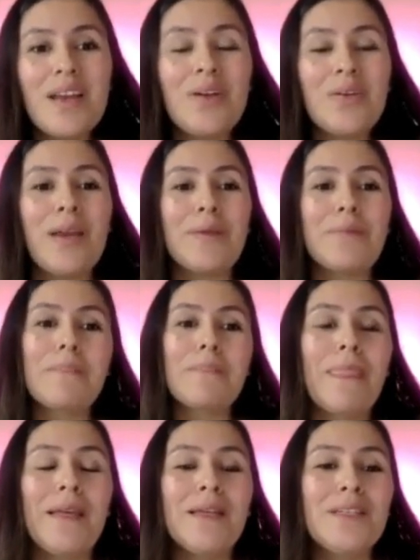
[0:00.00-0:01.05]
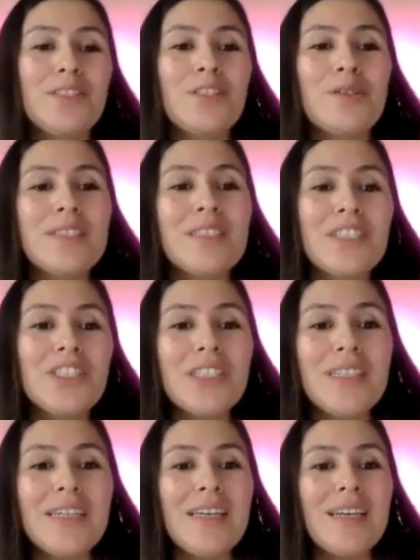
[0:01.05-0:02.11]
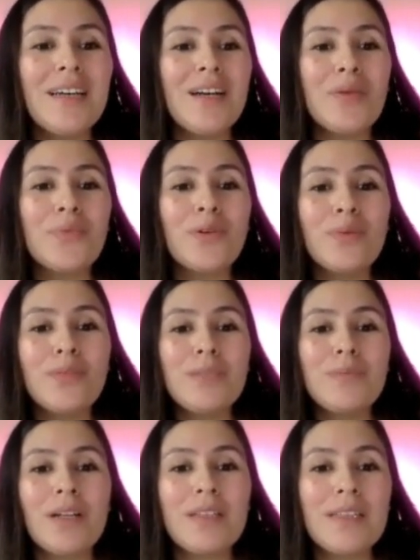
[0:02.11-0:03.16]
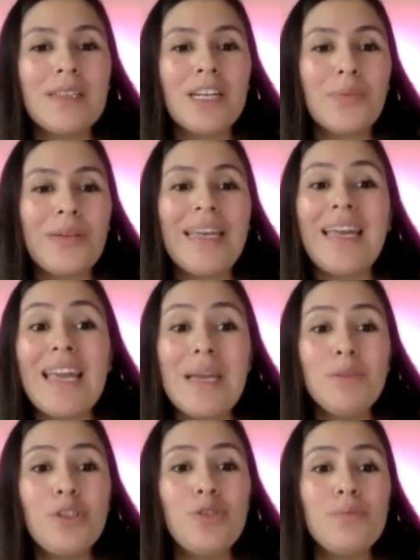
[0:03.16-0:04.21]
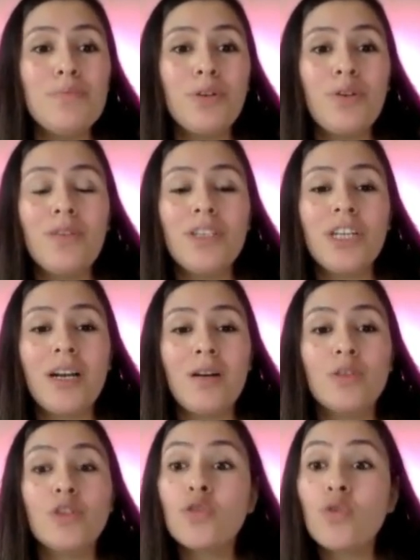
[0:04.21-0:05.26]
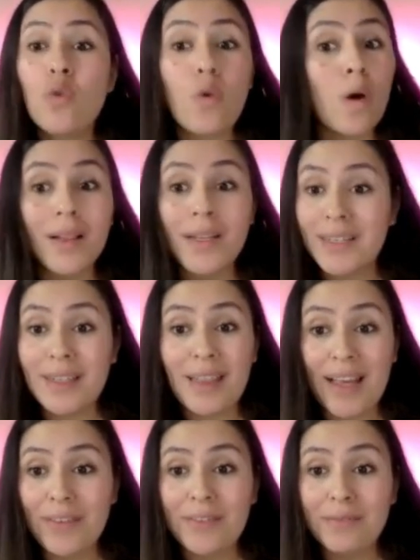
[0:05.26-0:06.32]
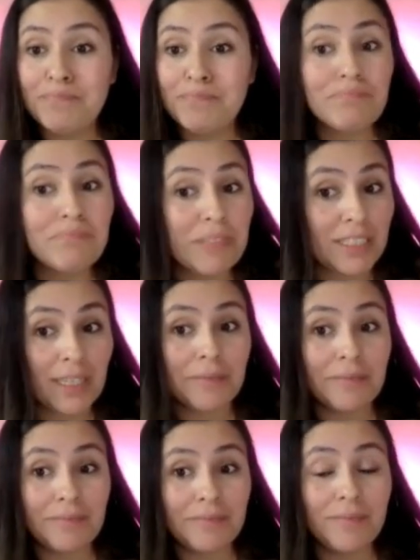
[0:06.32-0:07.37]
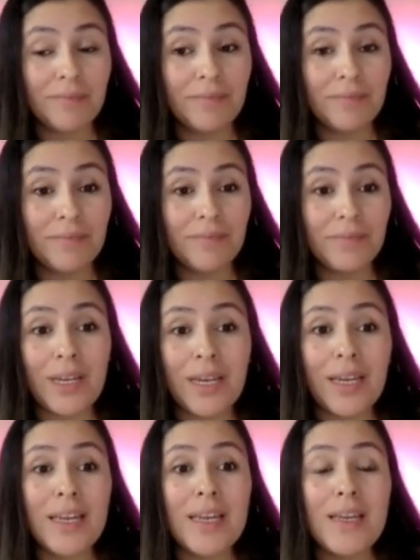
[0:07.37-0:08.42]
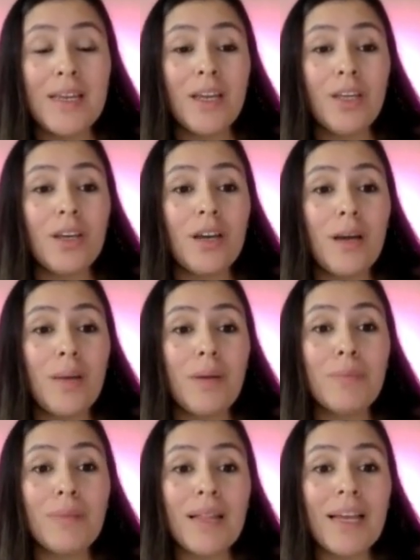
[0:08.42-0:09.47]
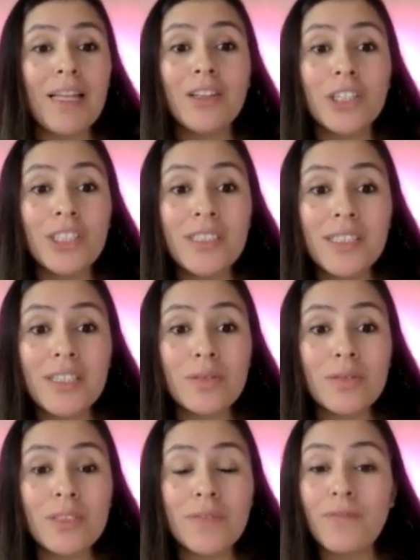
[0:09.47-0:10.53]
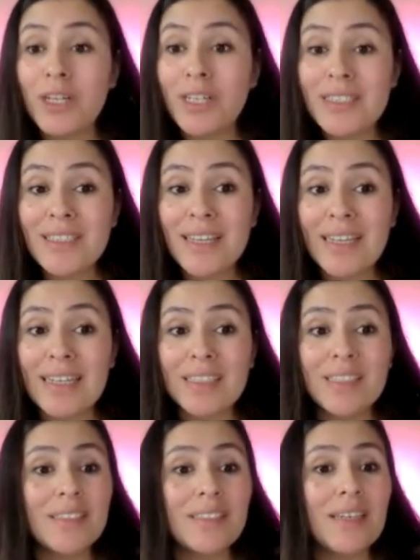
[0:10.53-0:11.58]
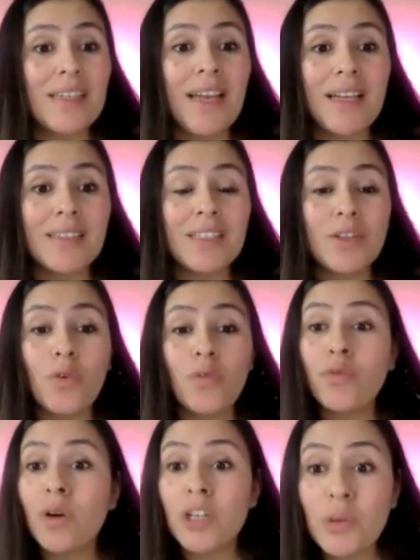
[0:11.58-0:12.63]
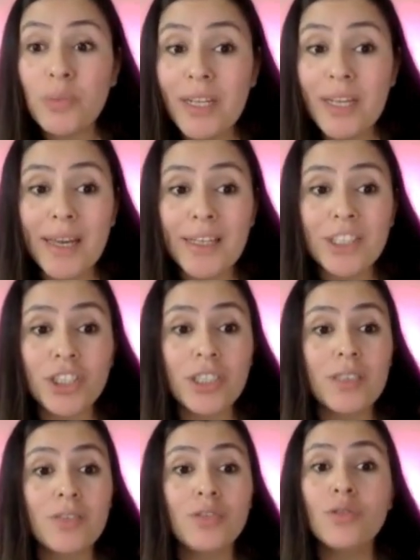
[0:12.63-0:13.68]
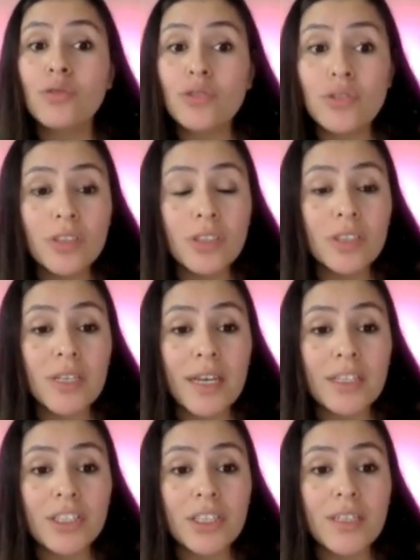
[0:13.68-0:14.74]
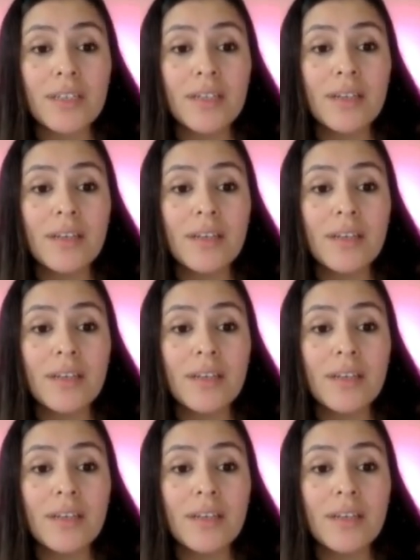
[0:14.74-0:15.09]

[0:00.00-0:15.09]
Okay. So essentially, rote responding therapy aims to improve the child's quality of life. That's it. Okay. Apply learned skills in various settings, enhancing overall communication, social integration,